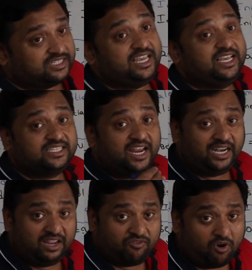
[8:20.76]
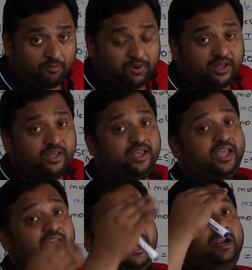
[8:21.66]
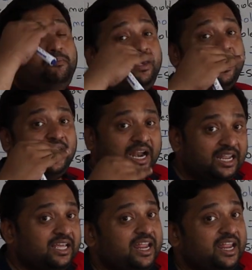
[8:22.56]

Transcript: C is getting formed, A and B are getting